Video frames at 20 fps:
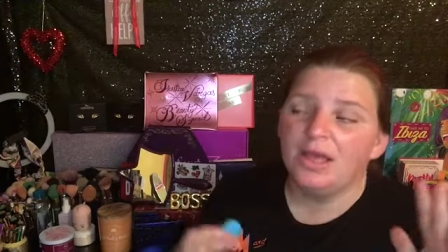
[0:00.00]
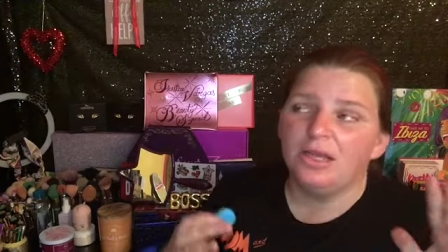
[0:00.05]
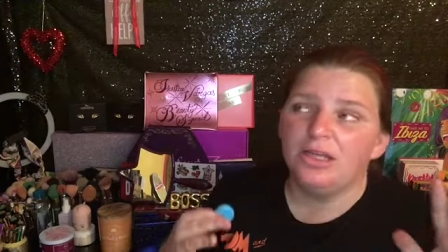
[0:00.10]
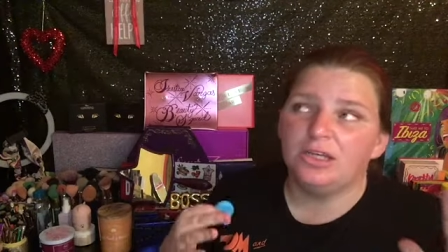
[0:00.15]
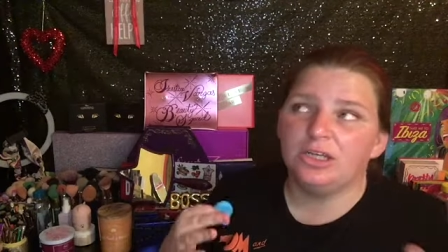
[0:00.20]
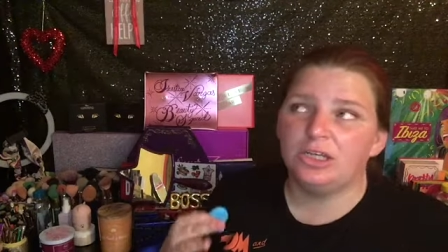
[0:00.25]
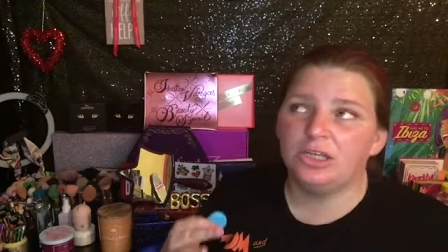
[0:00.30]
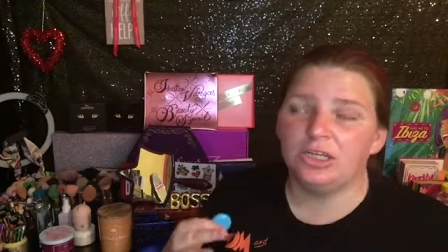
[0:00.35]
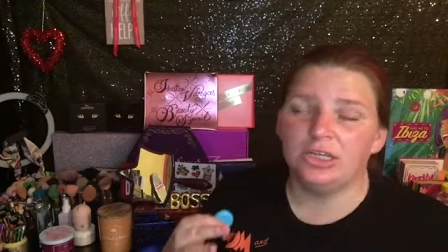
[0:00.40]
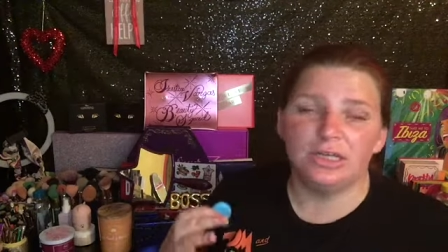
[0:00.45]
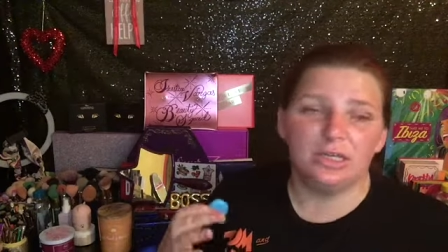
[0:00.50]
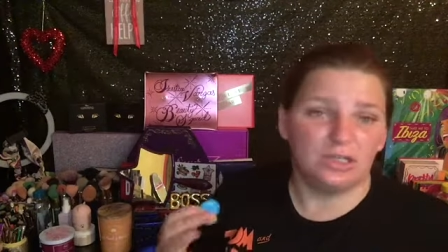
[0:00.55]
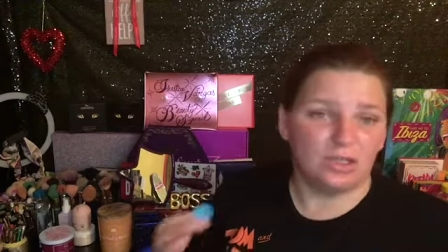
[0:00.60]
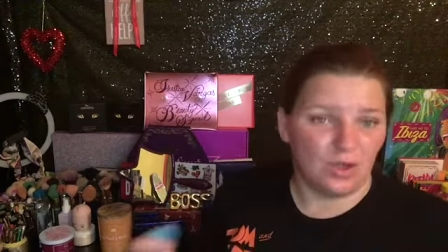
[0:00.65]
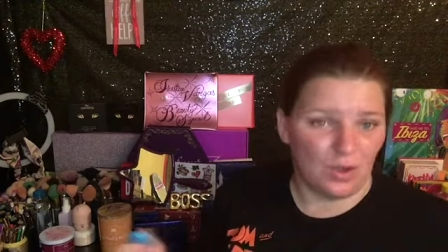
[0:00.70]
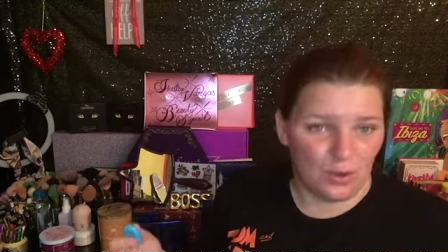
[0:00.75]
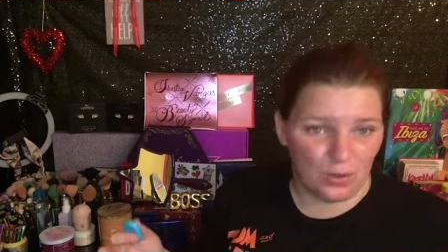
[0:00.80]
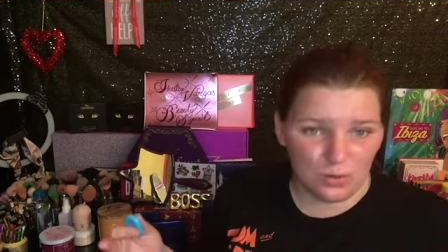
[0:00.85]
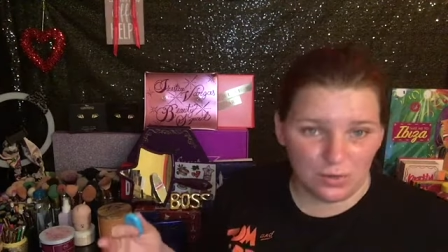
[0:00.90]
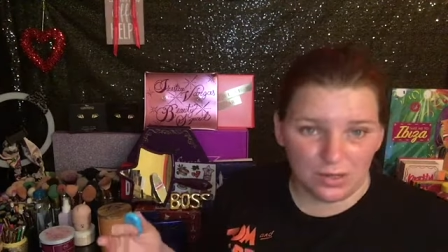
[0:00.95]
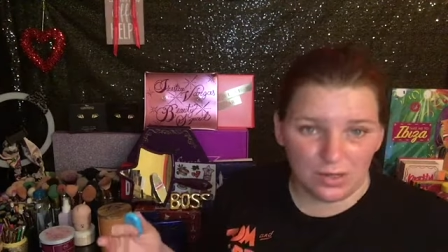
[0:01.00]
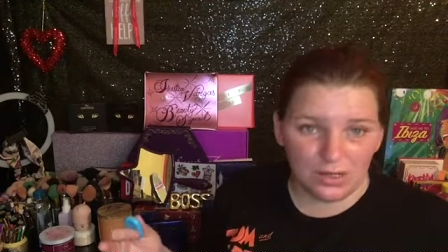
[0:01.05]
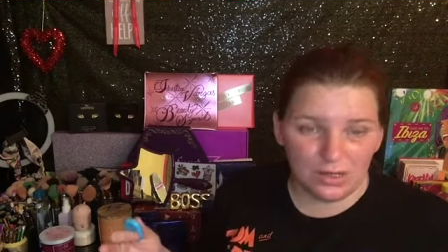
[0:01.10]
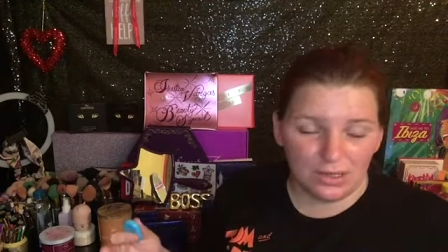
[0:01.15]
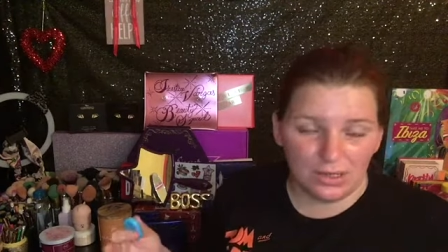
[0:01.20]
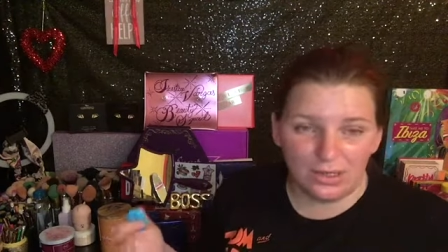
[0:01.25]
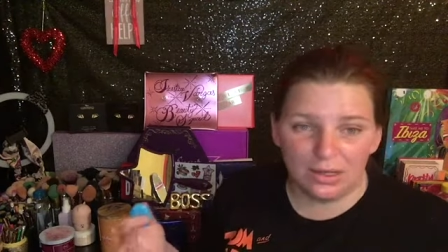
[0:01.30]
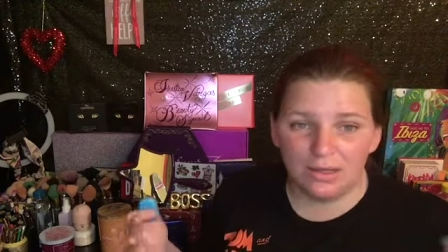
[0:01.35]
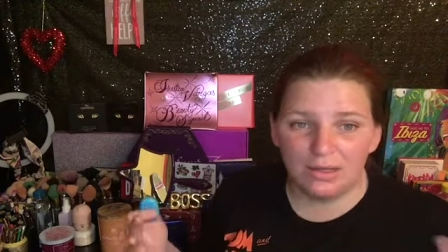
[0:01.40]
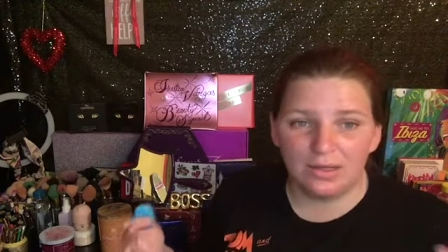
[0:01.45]
she is
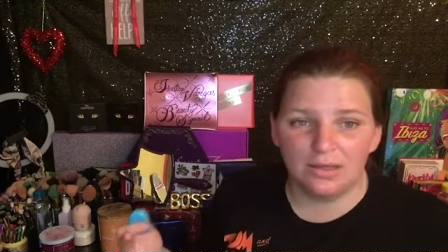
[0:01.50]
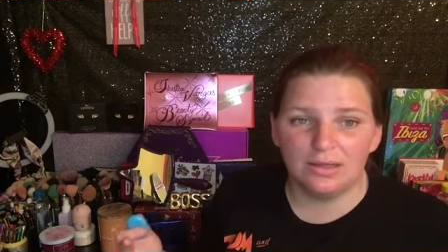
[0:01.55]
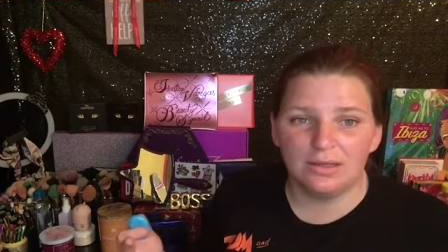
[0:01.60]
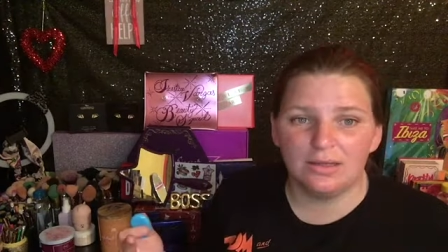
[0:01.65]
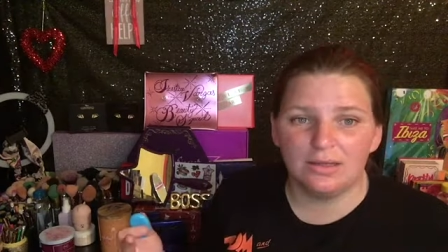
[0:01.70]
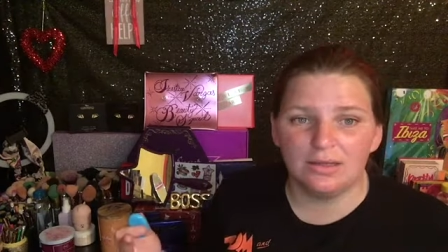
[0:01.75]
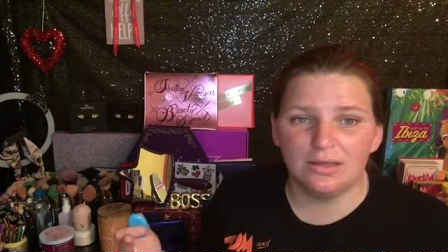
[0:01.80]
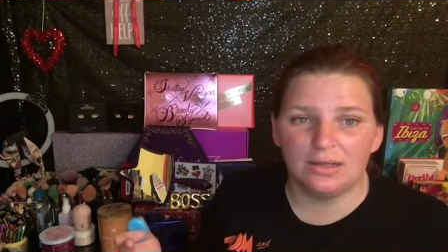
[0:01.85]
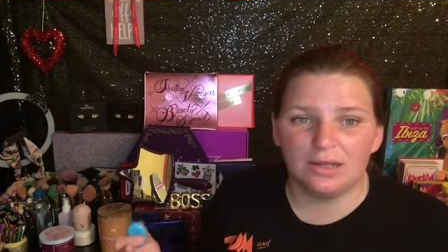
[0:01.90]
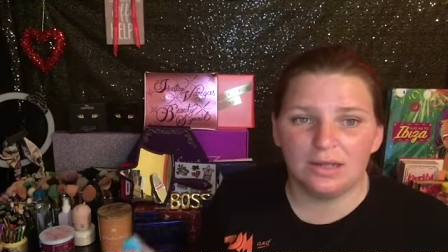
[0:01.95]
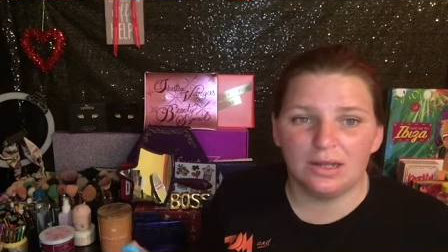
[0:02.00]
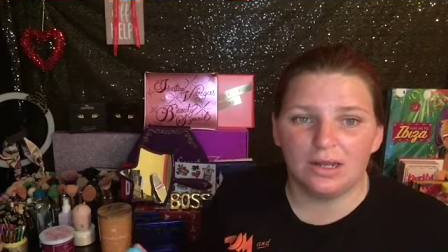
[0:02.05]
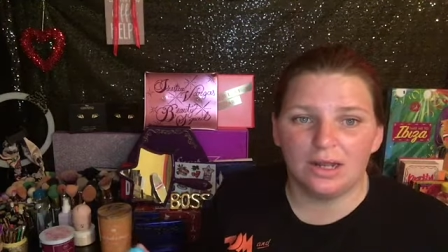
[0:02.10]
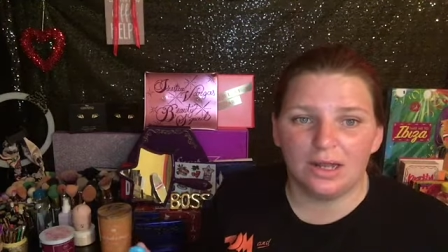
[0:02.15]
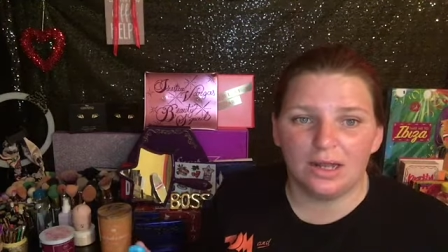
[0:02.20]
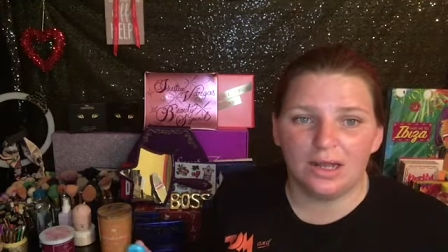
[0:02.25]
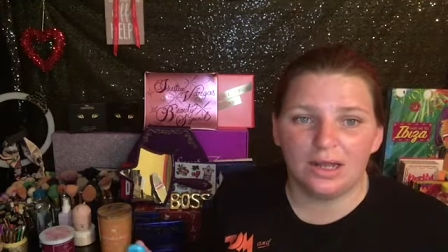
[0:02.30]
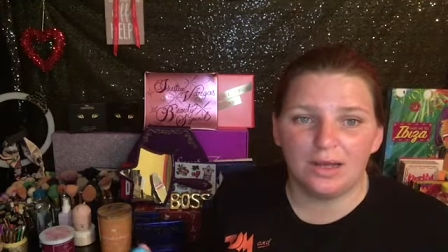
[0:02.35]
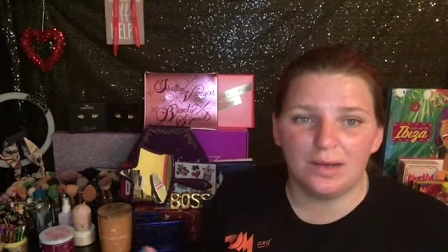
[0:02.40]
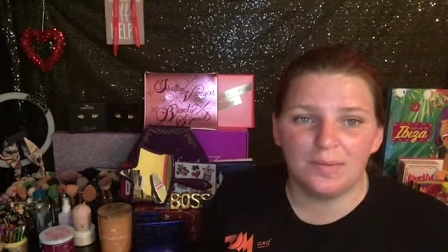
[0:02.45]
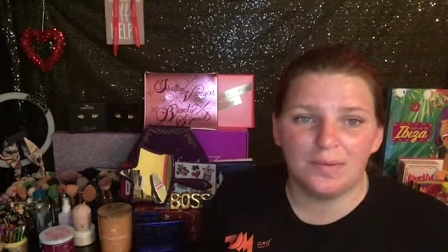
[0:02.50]
hosting this collab,